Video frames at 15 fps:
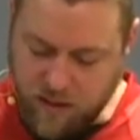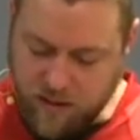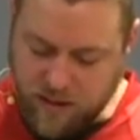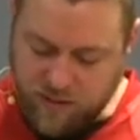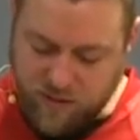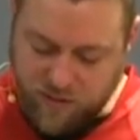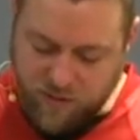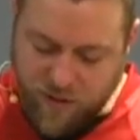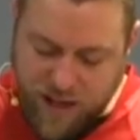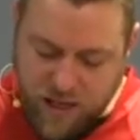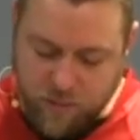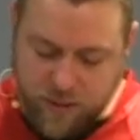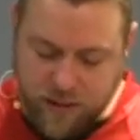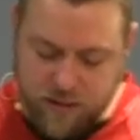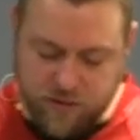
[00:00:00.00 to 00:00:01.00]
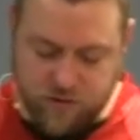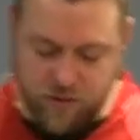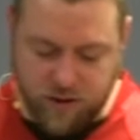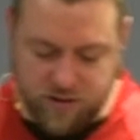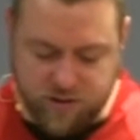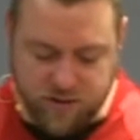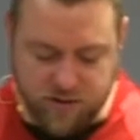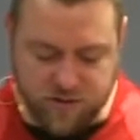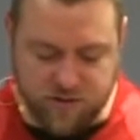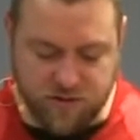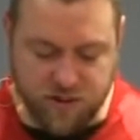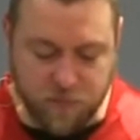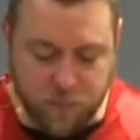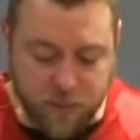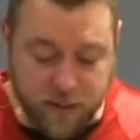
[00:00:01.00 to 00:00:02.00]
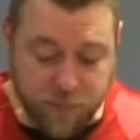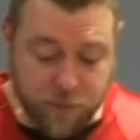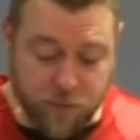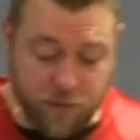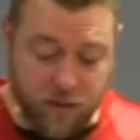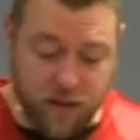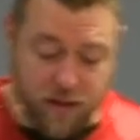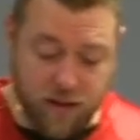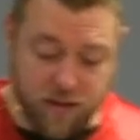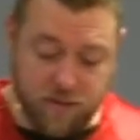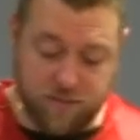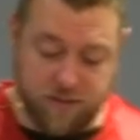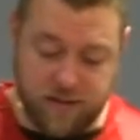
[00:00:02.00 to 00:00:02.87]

"Give the following instructions to the people of